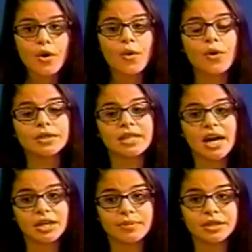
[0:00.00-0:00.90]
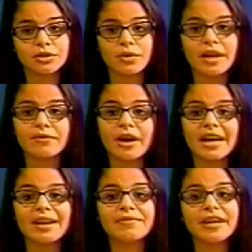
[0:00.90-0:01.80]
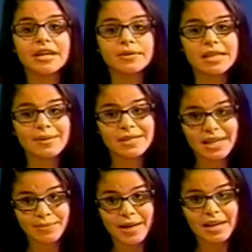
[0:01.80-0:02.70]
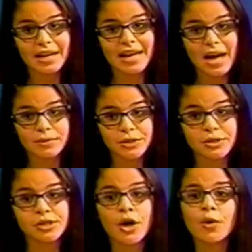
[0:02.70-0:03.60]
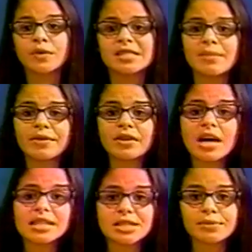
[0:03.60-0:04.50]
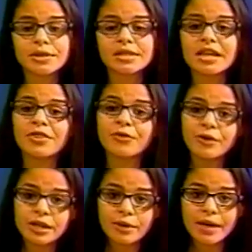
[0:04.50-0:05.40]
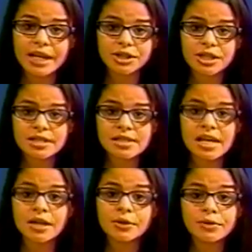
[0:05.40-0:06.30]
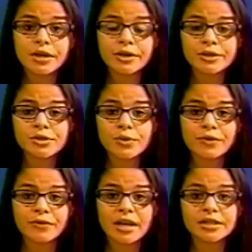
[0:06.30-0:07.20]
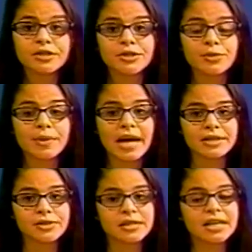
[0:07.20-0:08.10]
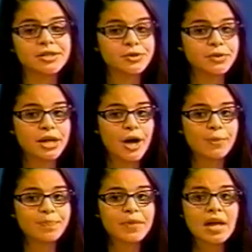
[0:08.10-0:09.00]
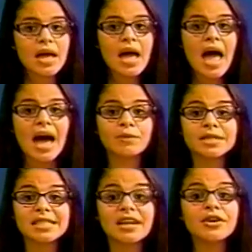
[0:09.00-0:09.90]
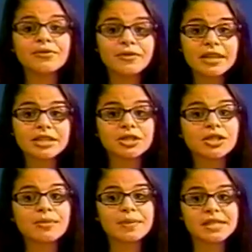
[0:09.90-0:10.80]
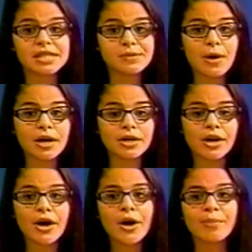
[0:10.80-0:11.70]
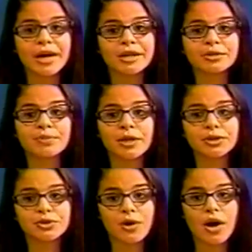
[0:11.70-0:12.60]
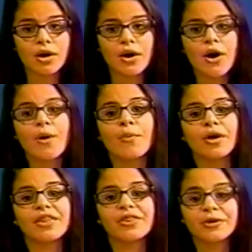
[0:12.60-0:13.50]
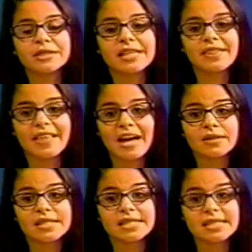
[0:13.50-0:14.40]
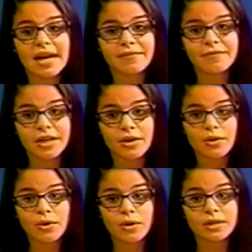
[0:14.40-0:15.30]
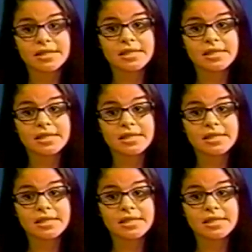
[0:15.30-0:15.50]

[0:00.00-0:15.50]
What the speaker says: Court documents showed that Wright had videotaped inmate encounters with some of the customers in 3 locations, including her storefront, Zumba Exercise Studio, and would send her footage to the business partner, Mark Strong. More than 13,000 Skype video call